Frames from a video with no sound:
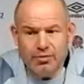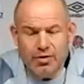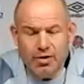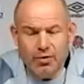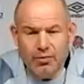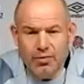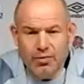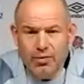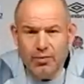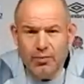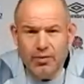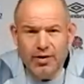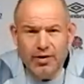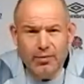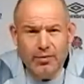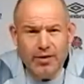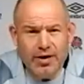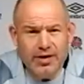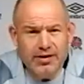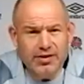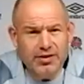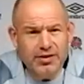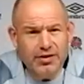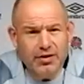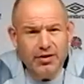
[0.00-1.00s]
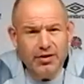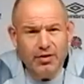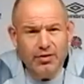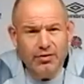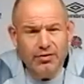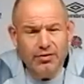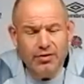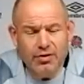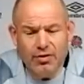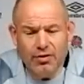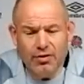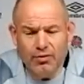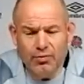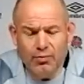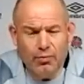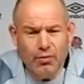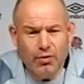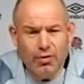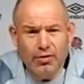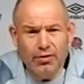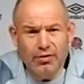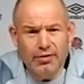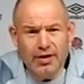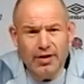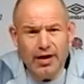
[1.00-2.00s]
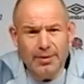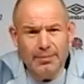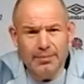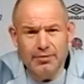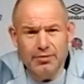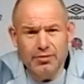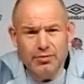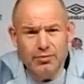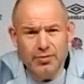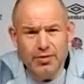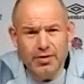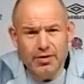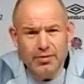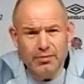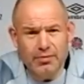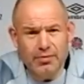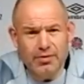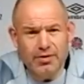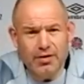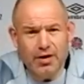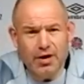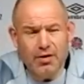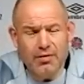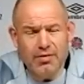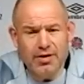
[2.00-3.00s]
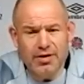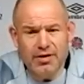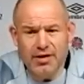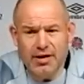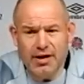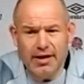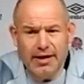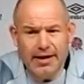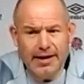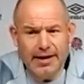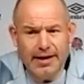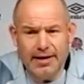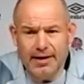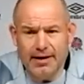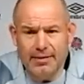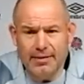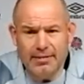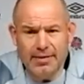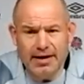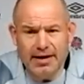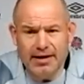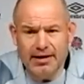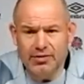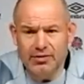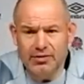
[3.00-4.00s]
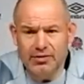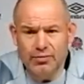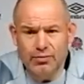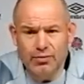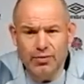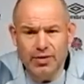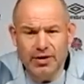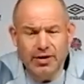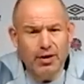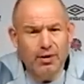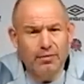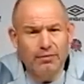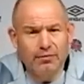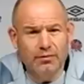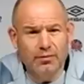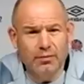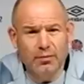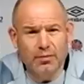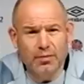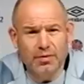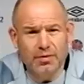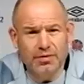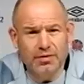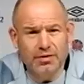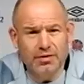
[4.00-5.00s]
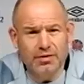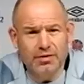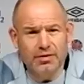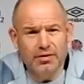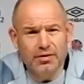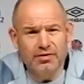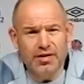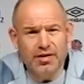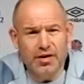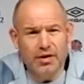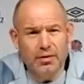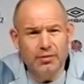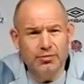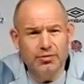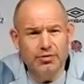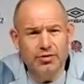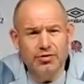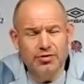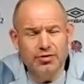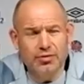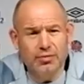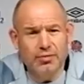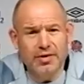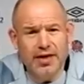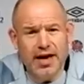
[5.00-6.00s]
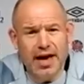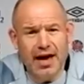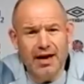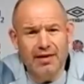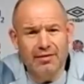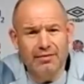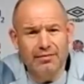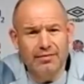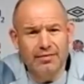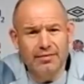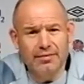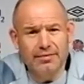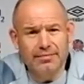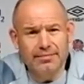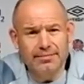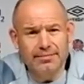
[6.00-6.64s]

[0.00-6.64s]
No, we're waiting on what happens with Owen, and we're comfortable with the 10 options that we have.